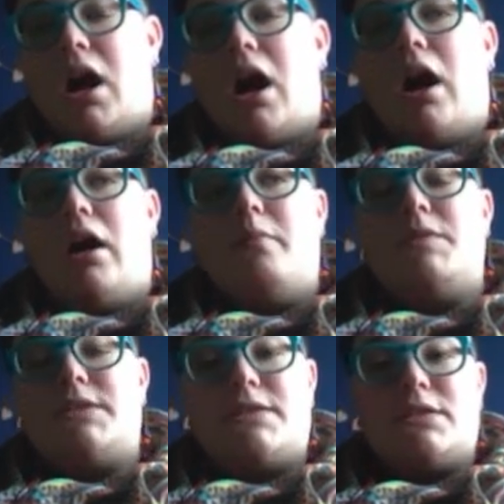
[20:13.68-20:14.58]

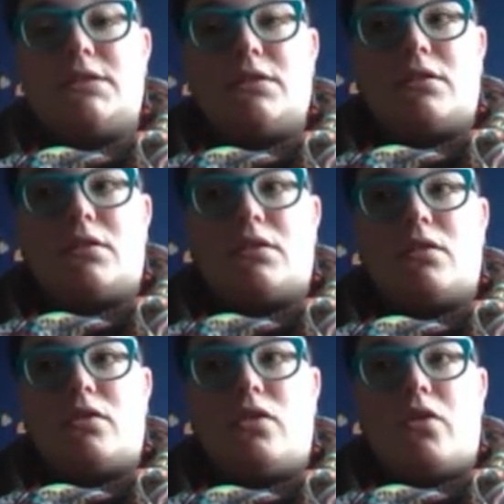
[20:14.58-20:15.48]

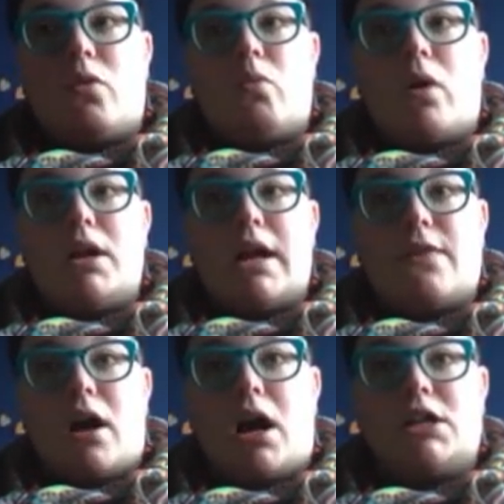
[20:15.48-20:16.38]
The one at
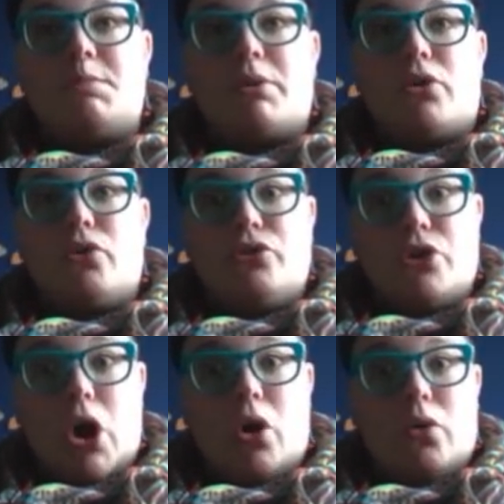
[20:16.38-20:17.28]
the hospital,
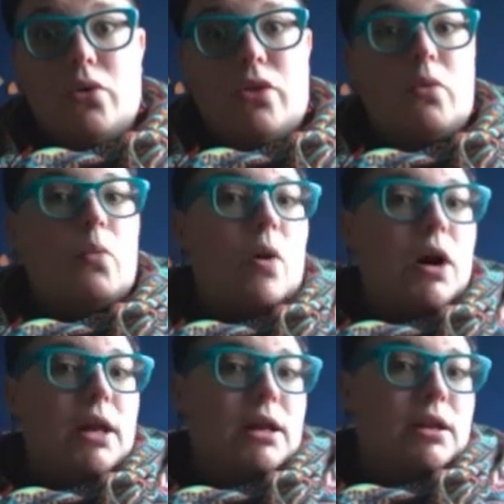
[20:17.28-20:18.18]
no. The
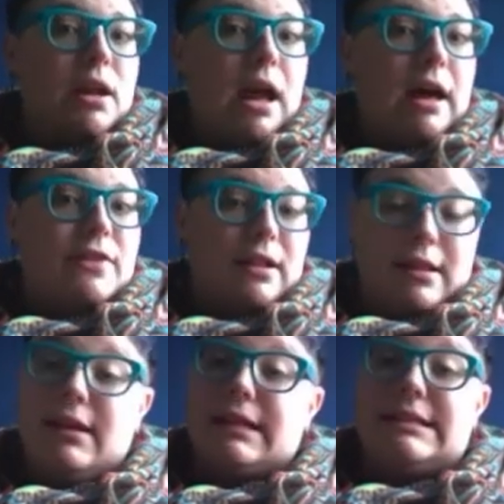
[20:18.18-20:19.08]
one at the
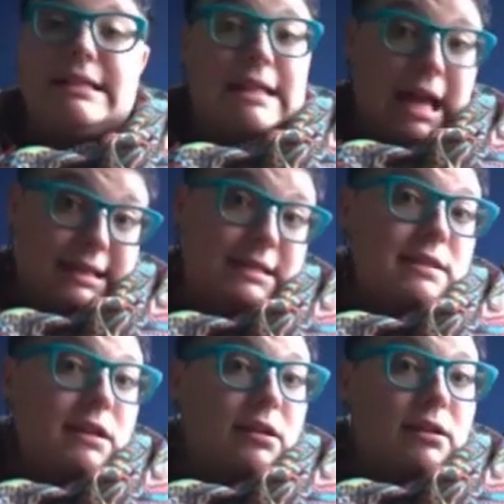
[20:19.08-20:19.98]
clinic did, yes.